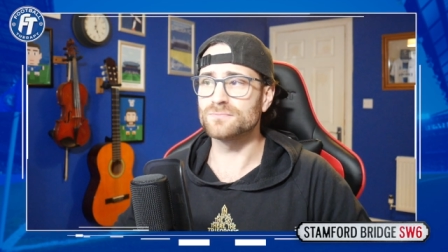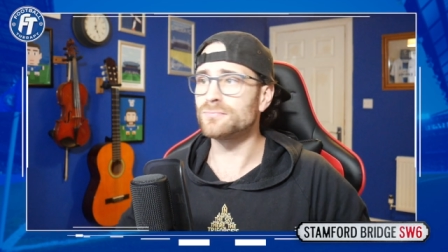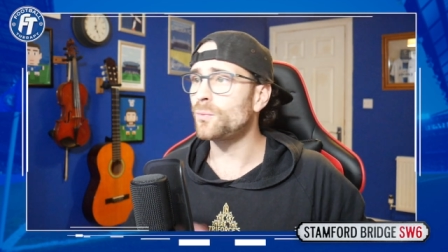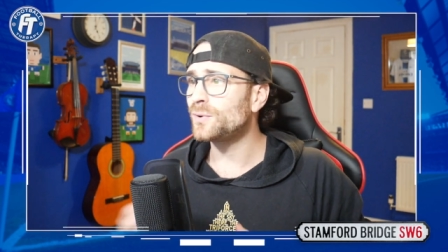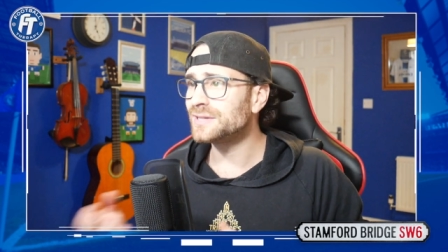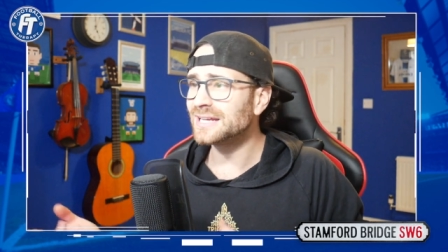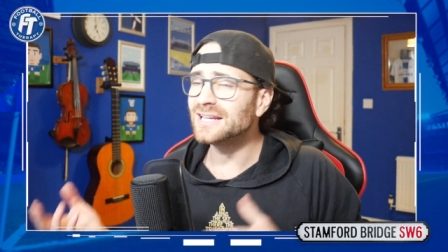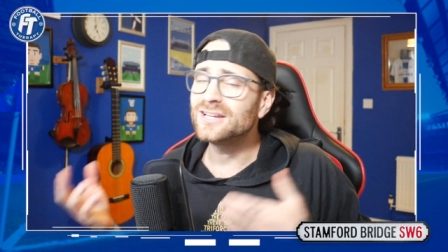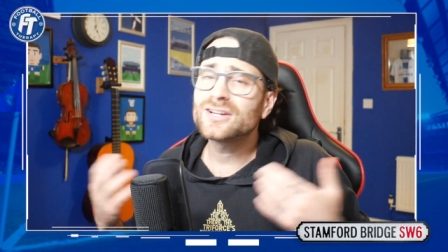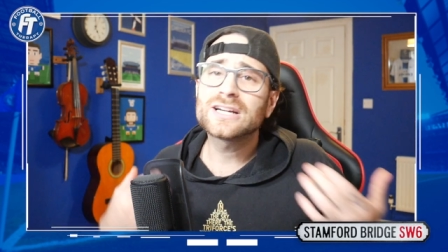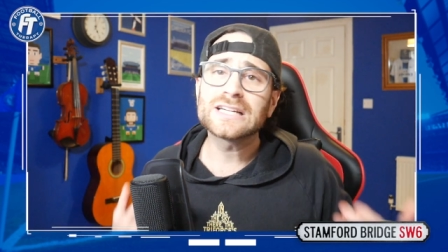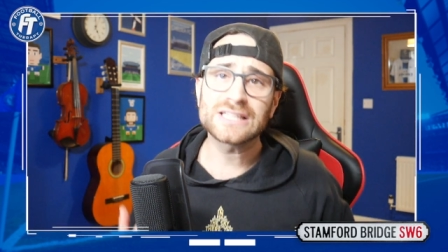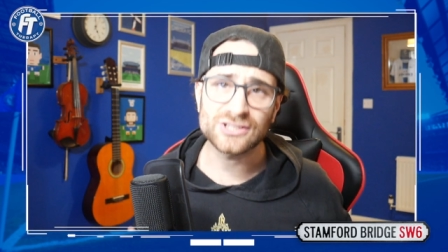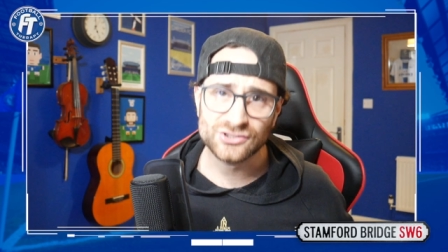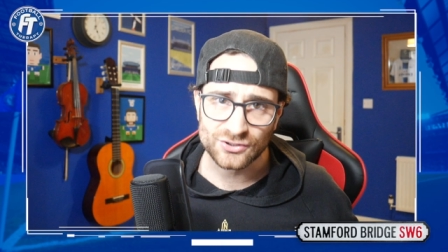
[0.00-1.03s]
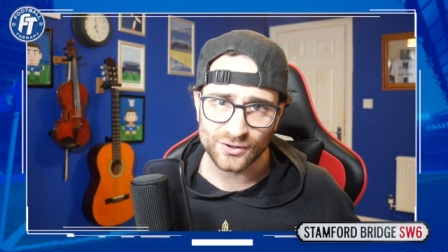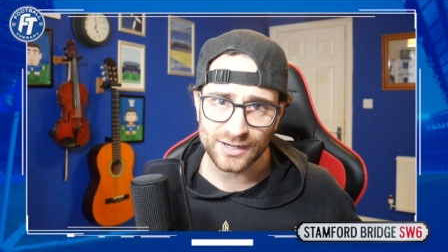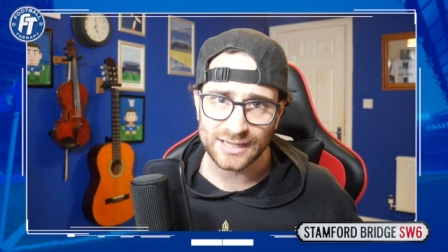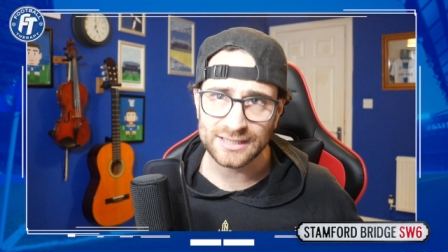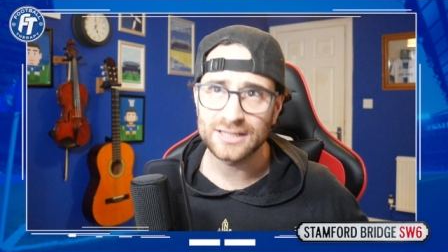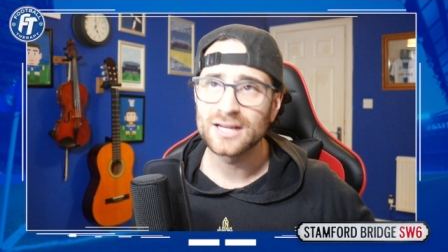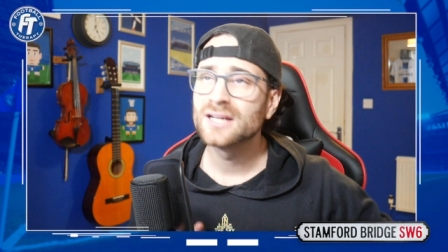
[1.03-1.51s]
But when they look at the
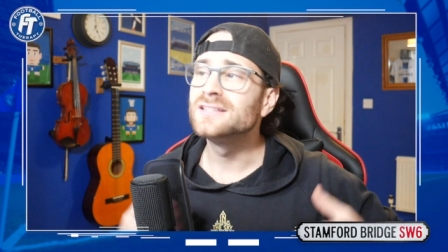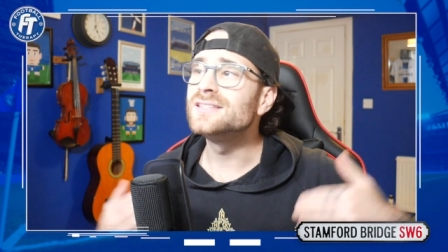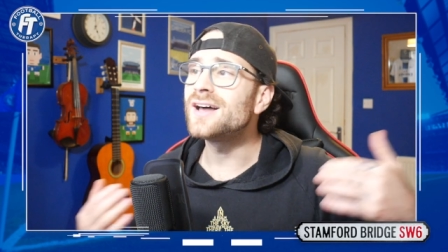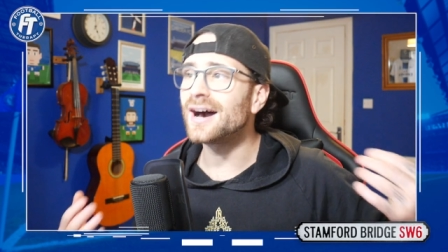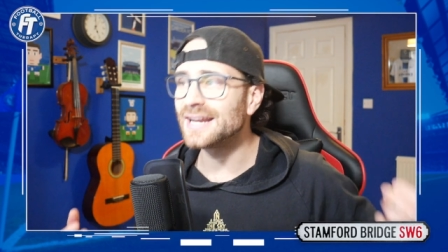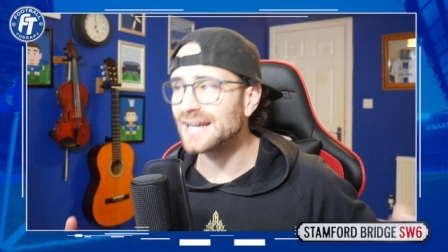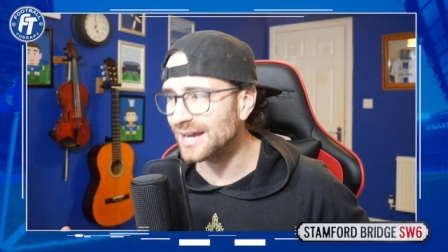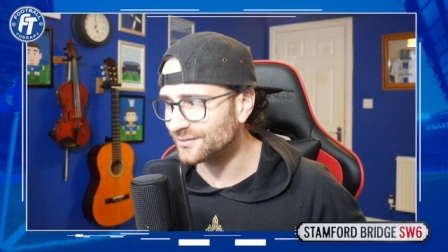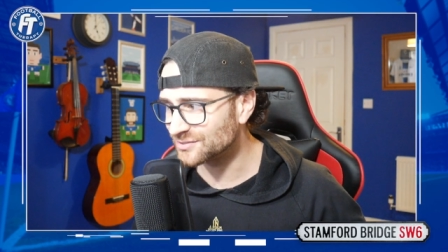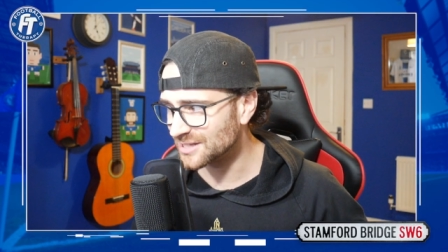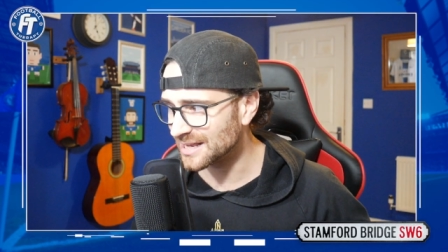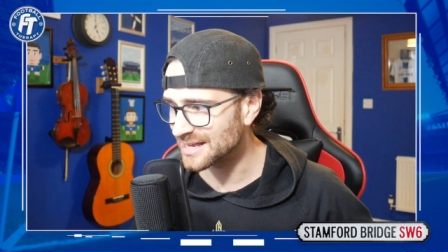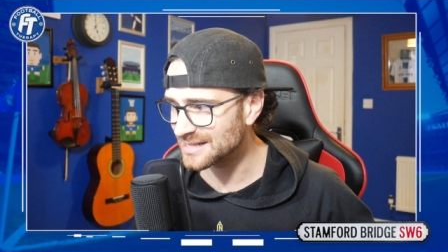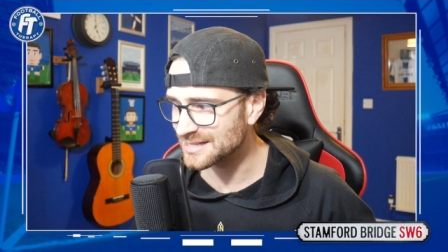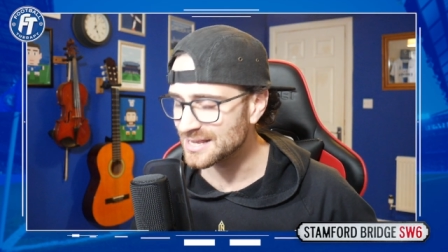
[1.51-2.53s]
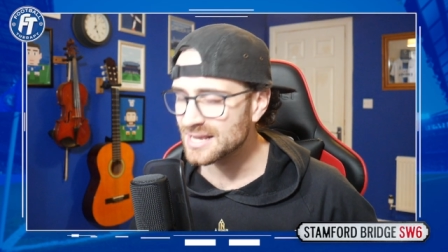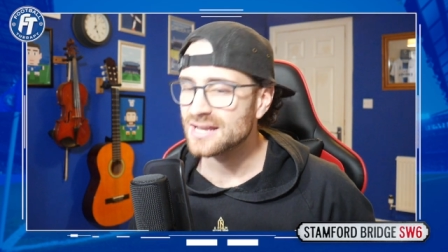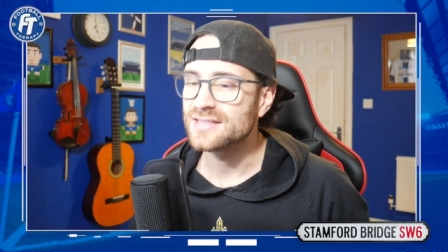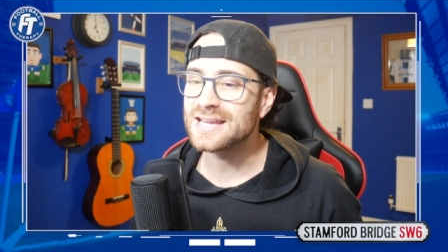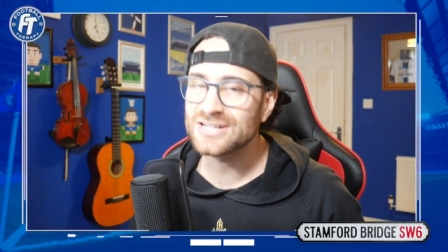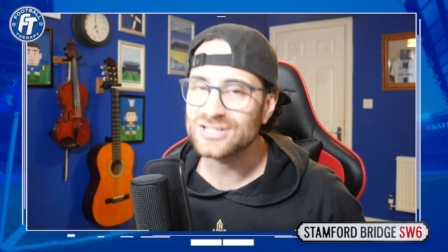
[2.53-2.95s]
screen, 9 out of 10, they